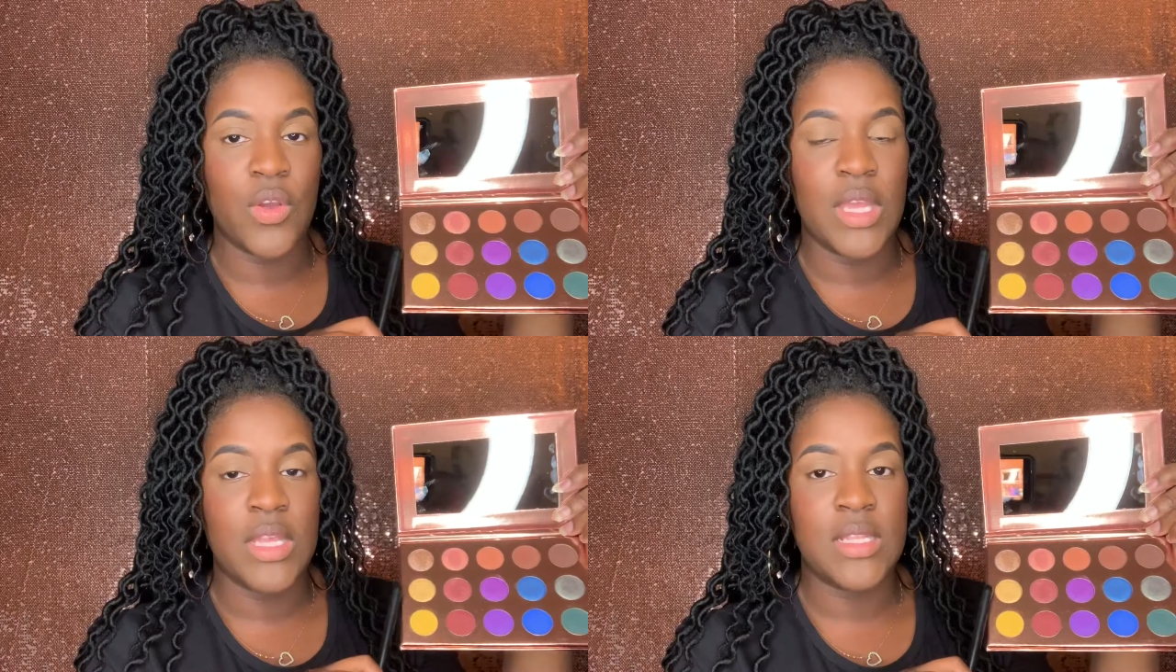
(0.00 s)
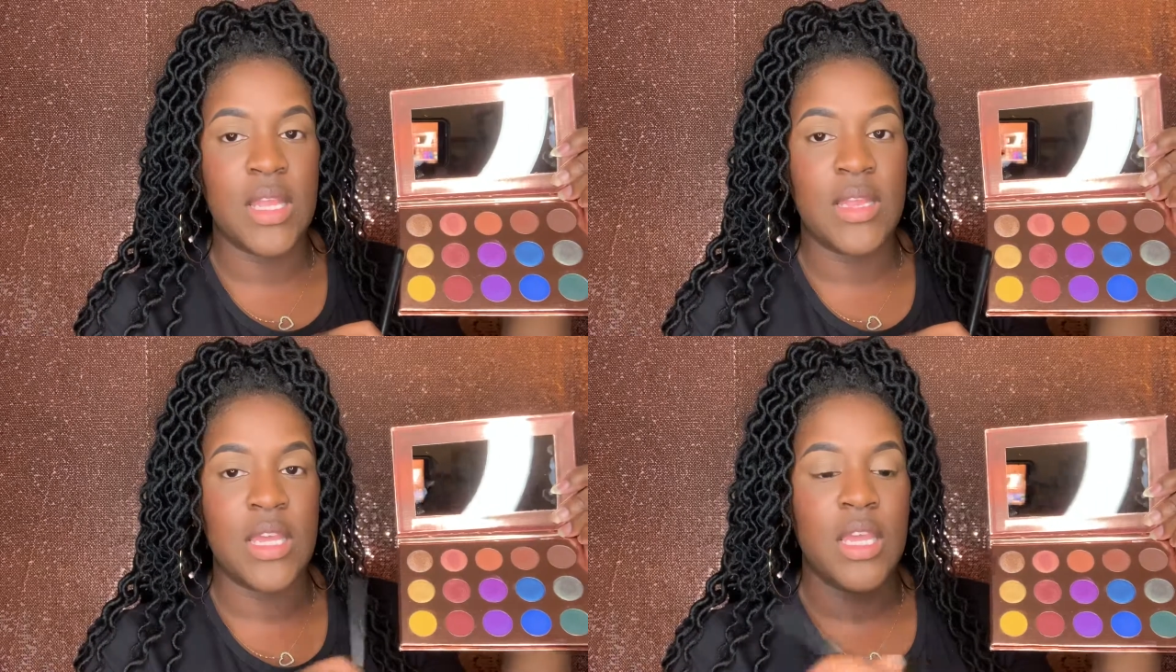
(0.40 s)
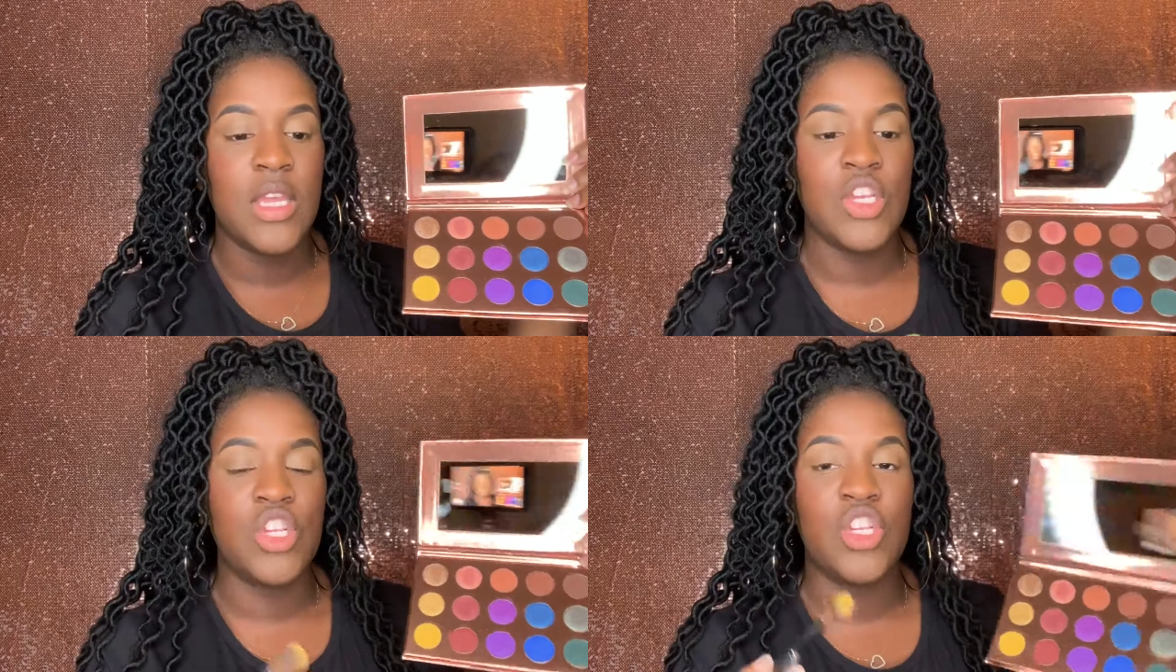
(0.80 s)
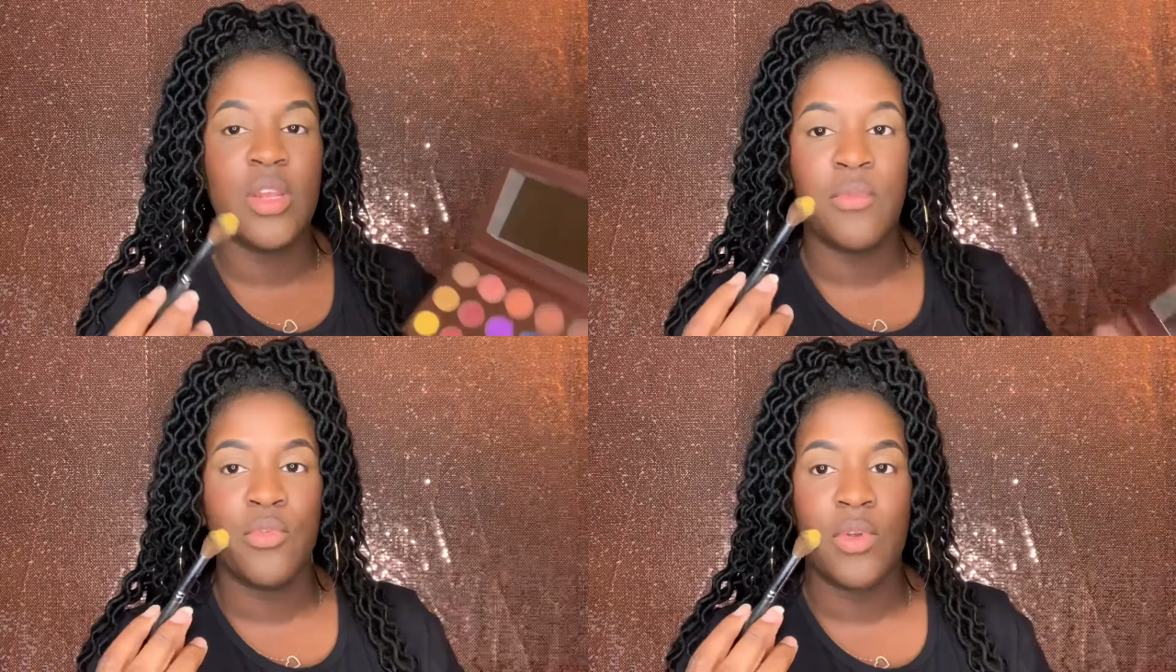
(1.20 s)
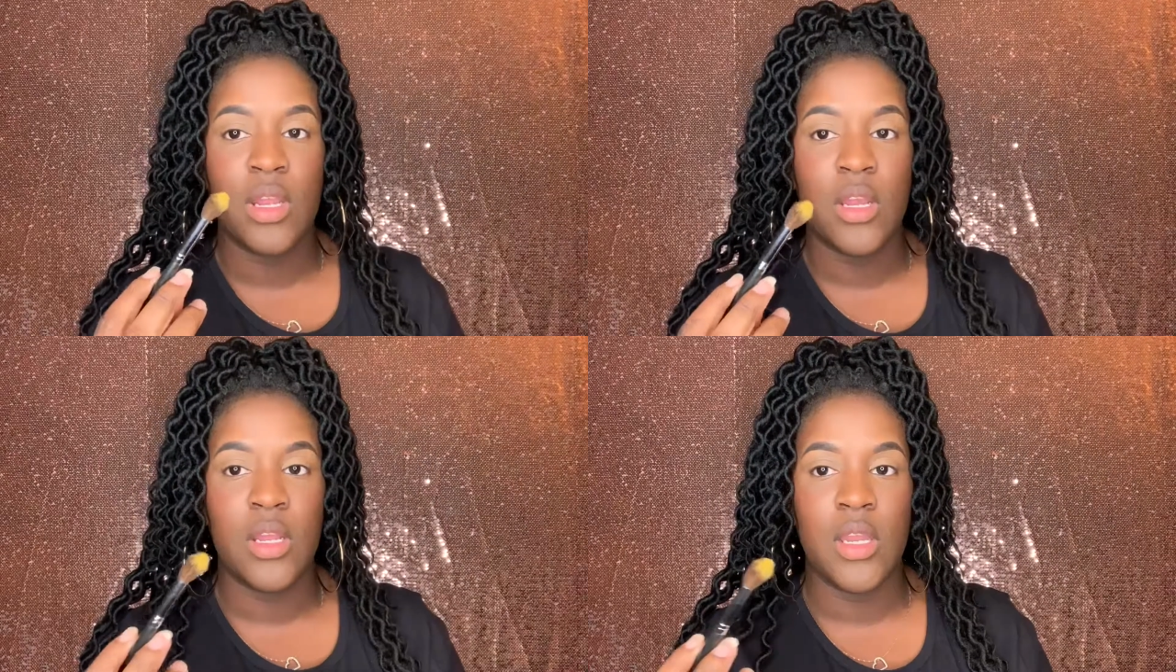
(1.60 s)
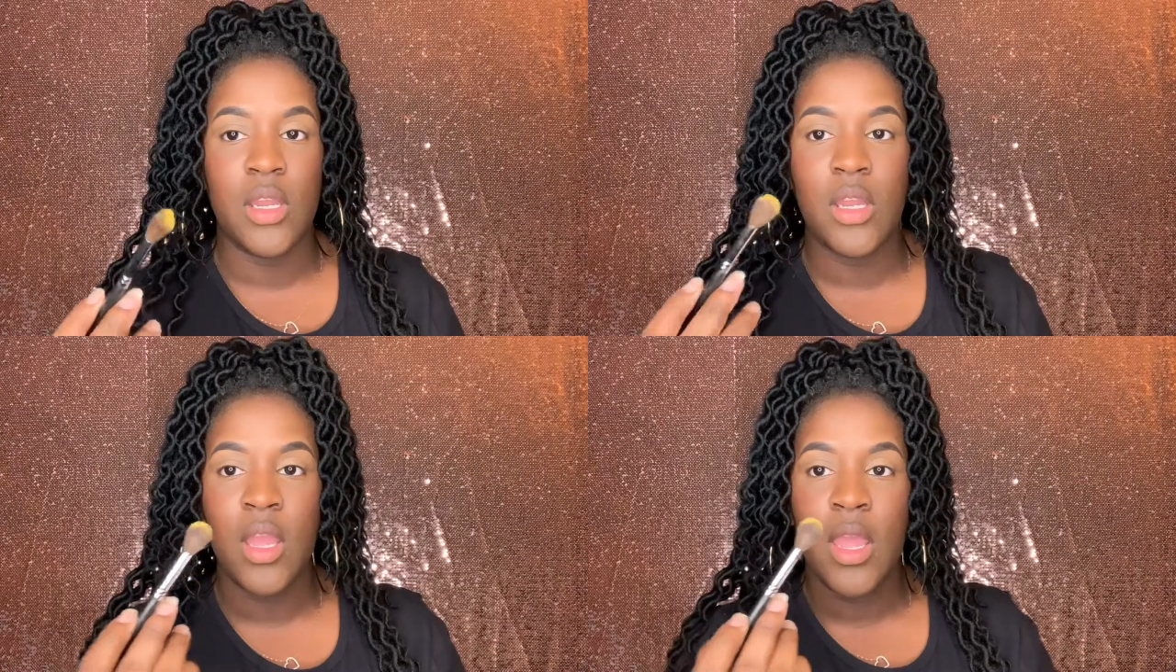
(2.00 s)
is the shimmery color.